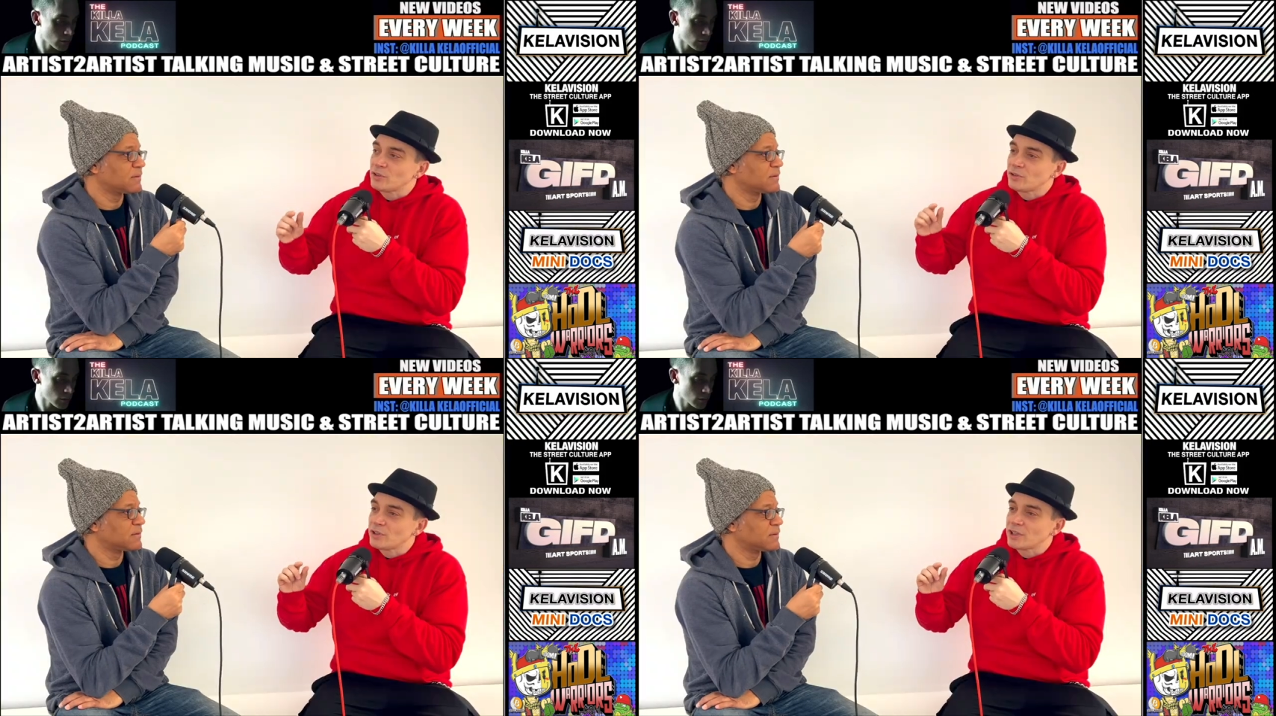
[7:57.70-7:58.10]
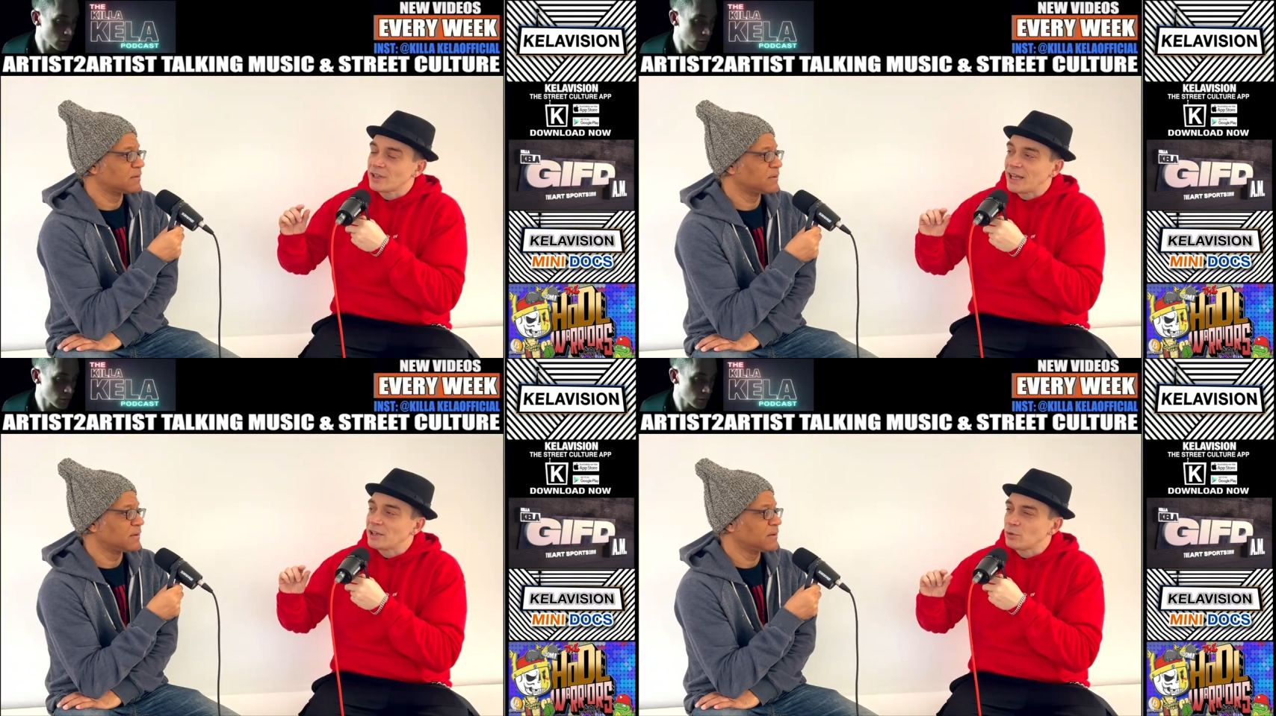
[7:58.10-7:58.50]
Speaker 1: what you're doing,
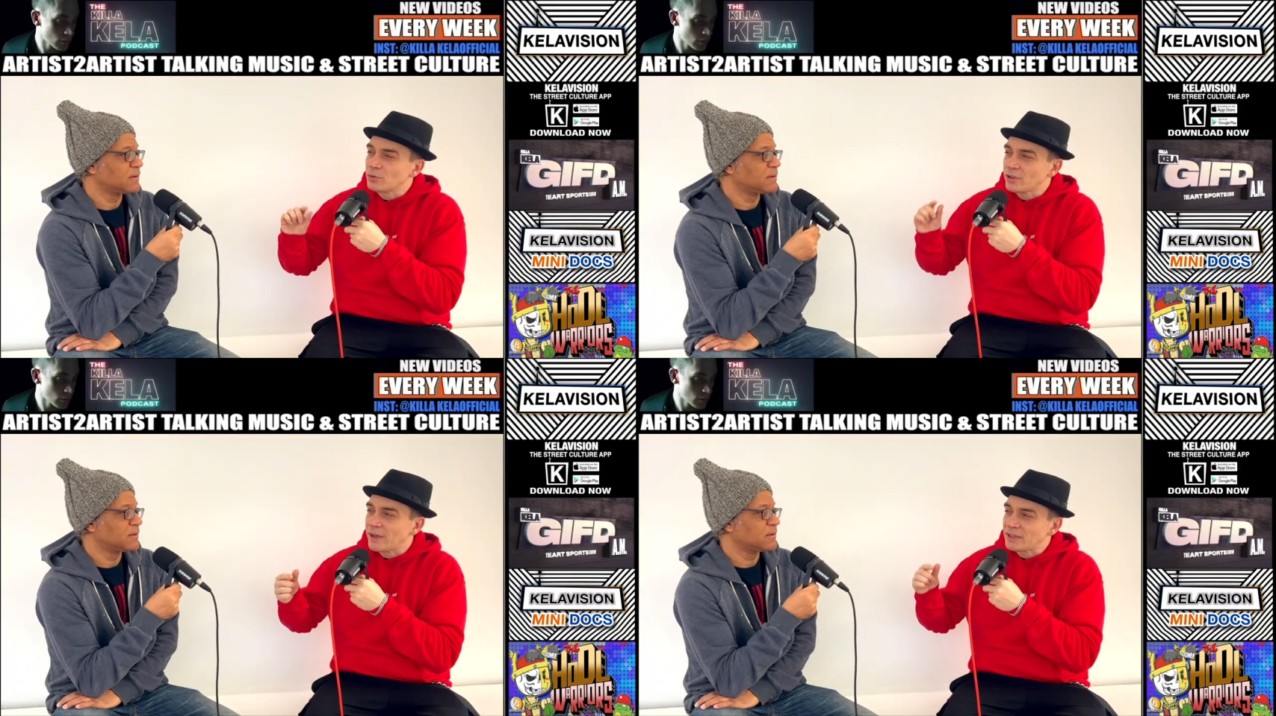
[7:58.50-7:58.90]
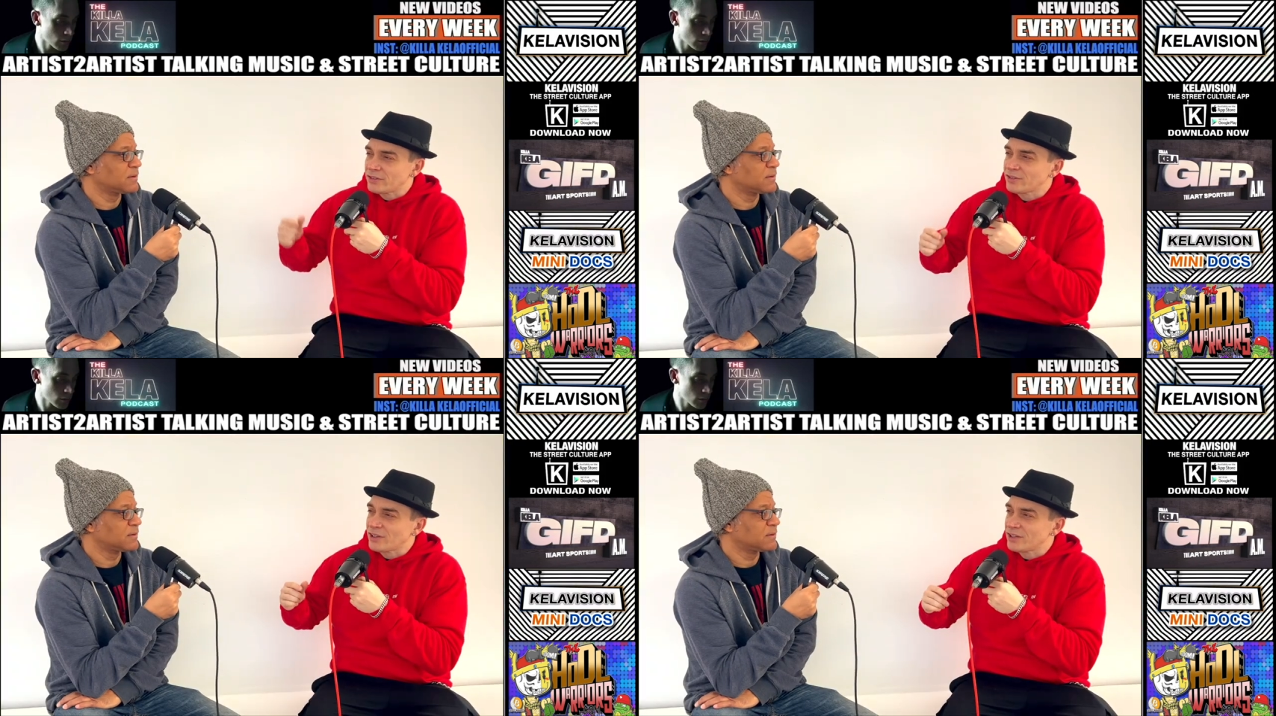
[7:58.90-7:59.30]
and also
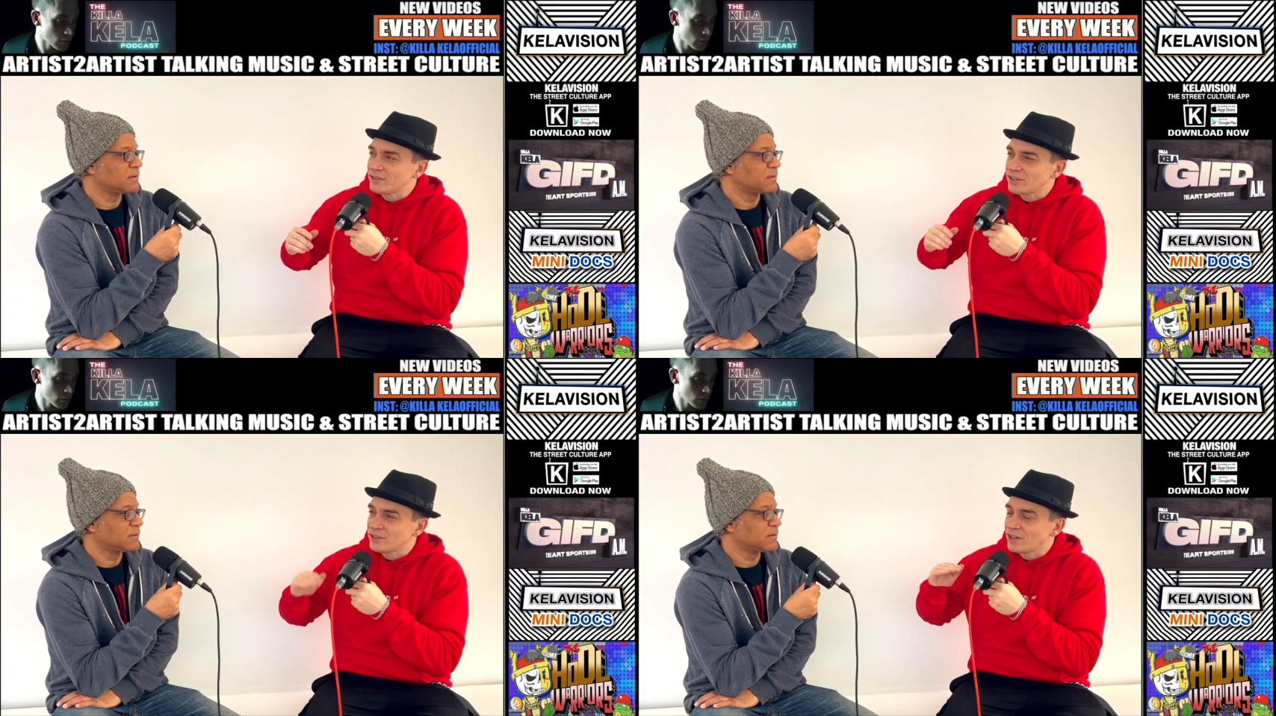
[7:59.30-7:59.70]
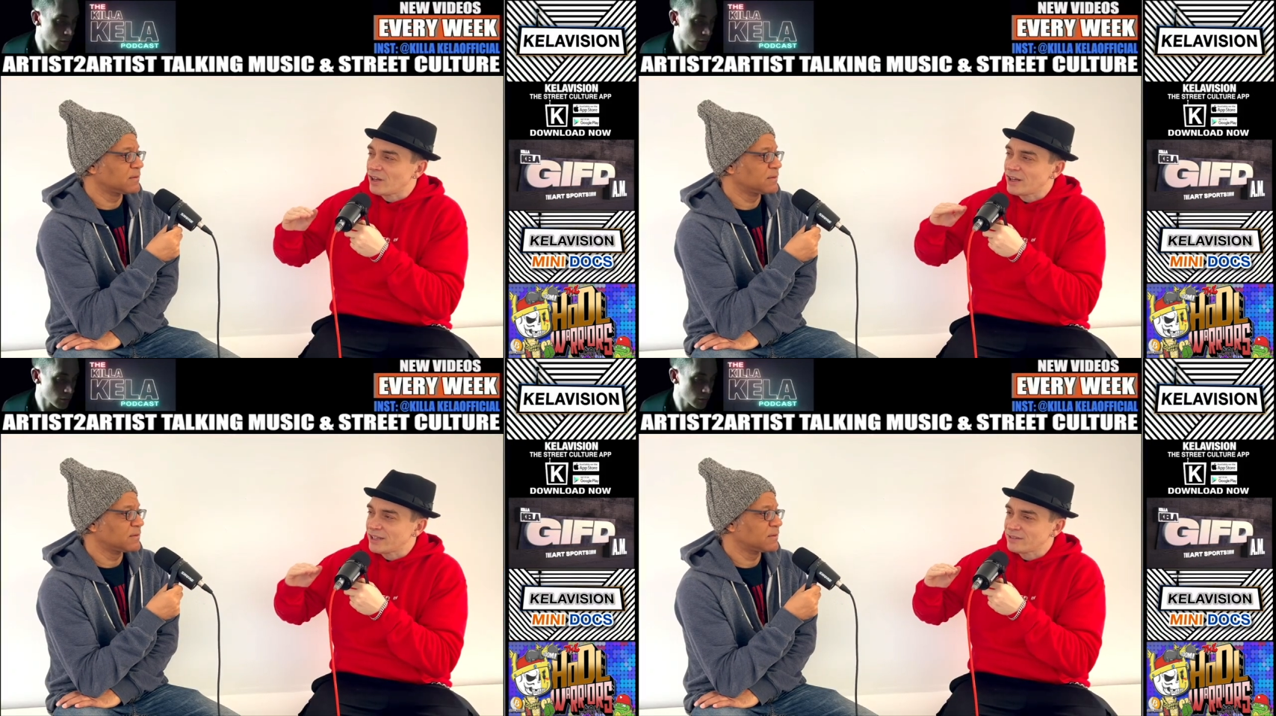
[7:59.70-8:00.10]
exercising it to the
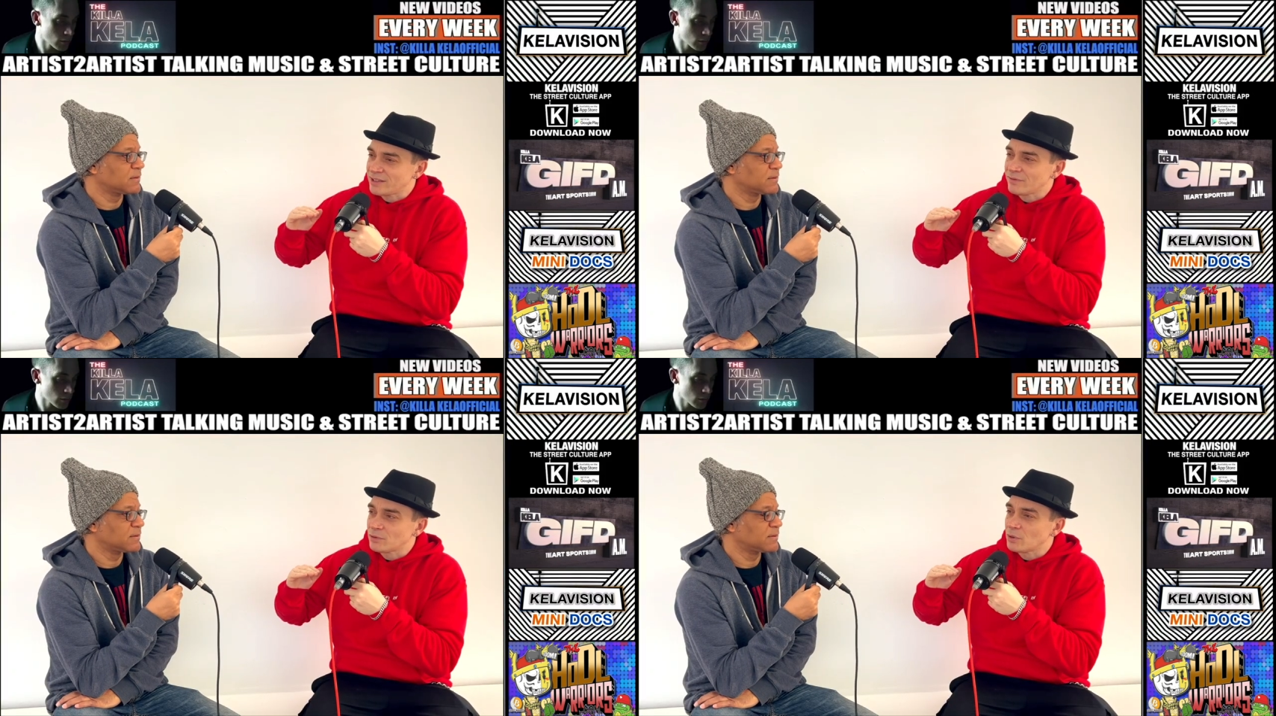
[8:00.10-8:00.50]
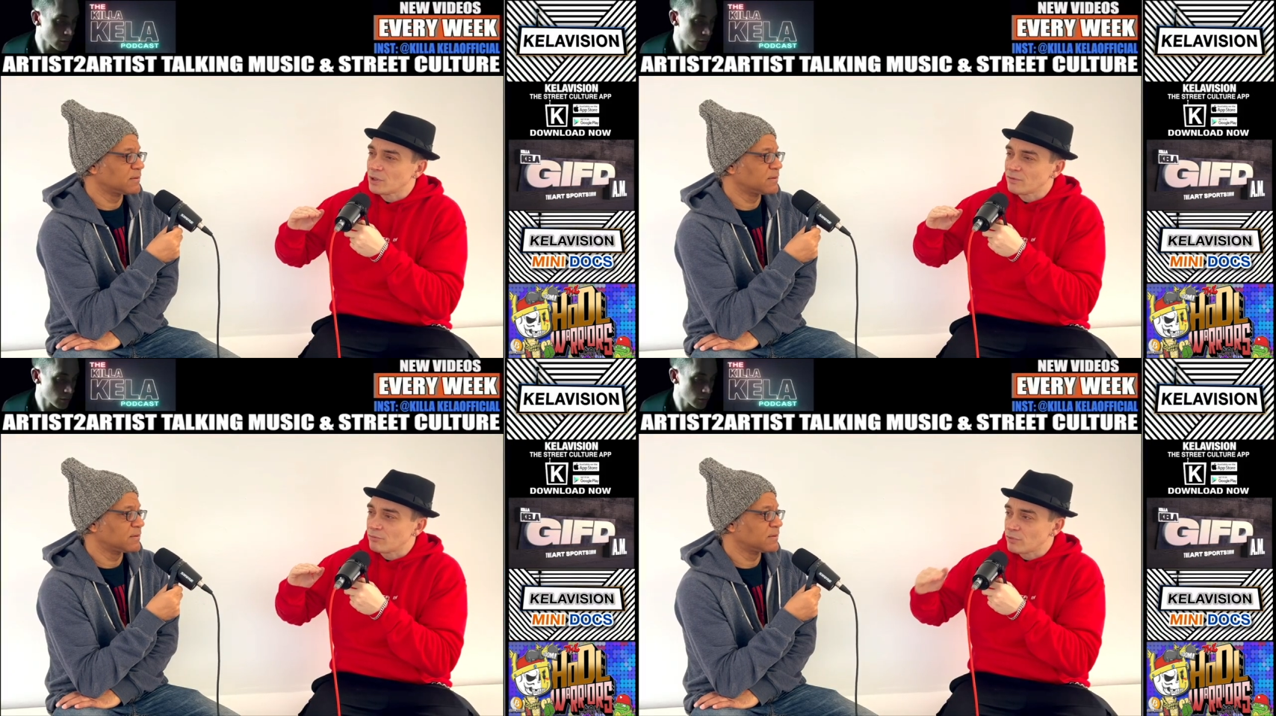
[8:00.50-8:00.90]
highest level
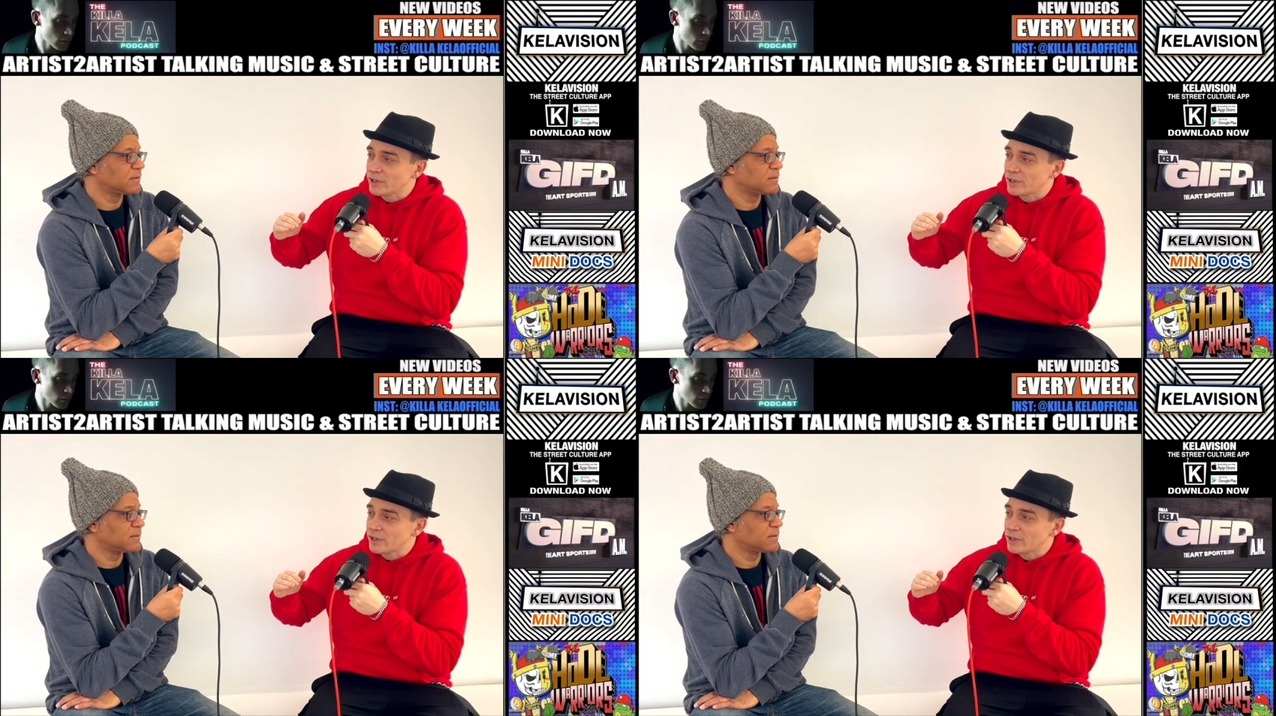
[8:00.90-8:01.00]
of